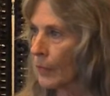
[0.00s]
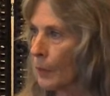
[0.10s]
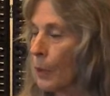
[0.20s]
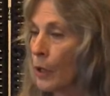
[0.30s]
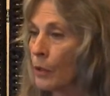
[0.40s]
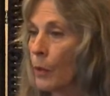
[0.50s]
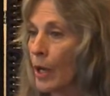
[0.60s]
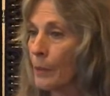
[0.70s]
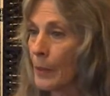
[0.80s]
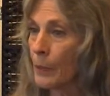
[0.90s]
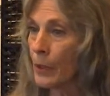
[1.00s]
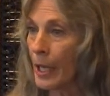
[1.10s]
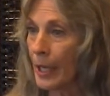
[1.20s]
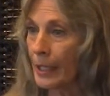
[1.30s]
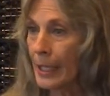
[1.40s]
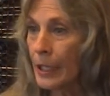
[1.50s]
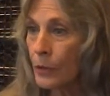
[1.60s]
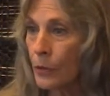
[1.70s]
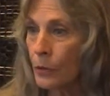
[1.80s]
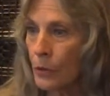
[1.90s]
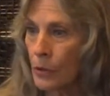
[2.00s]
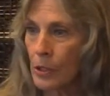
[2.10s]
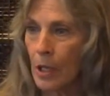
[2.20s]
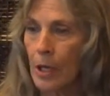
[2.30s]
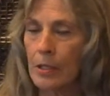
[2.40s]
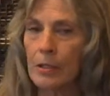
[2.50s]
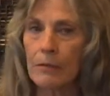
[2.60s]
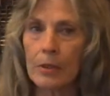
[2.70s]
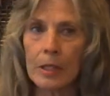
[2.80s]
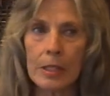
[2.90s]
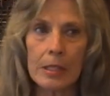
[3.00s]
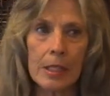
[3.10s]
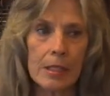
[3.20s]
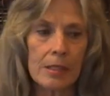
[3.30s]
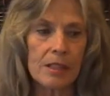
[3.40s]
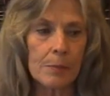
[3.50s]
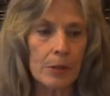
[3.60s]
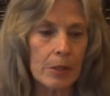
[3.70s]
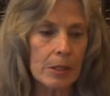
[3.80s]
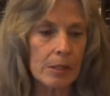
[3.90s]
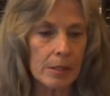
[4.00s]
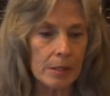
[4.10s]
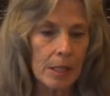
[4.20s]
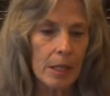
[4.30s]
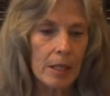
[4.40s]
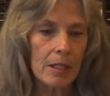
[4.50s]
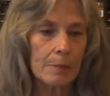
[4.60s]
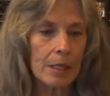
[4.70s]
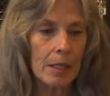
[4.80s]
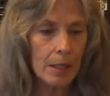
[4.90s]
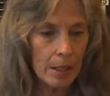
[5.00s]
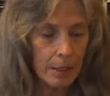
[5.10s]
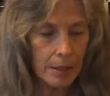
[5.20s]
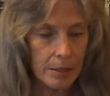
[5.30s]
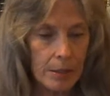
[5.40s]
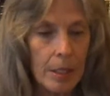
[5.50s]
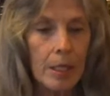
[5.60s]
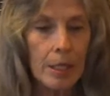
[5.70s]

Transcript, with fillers: Part of why people can't heal through those kinds of really intense experiences is because